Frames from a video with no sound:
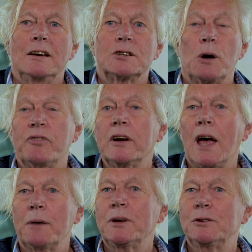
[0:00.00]
So I'm very
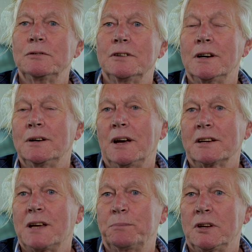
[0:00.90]
happy to
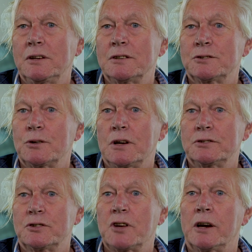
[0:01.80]
accept the
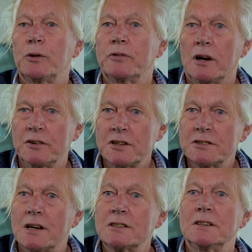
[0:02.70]
Society of Garden
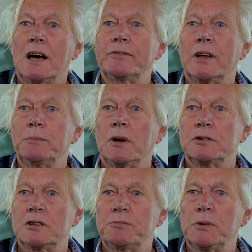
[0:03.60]
Designers Lifetime
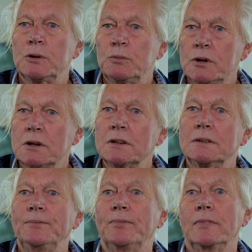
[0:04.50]
Achievement Award.
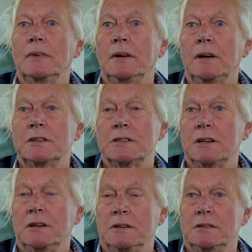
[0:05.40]
It's
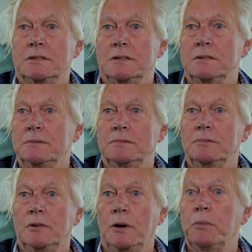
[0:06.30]
a
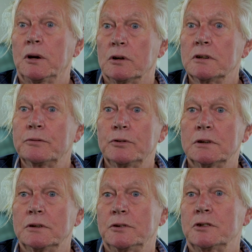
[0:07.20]
big honor
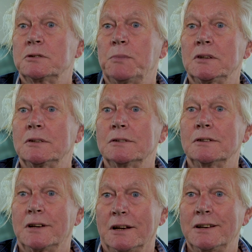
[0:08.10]
for a Dutchman to
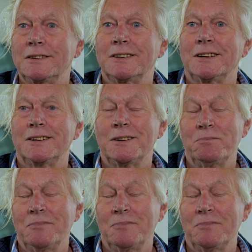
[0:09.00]
get it, and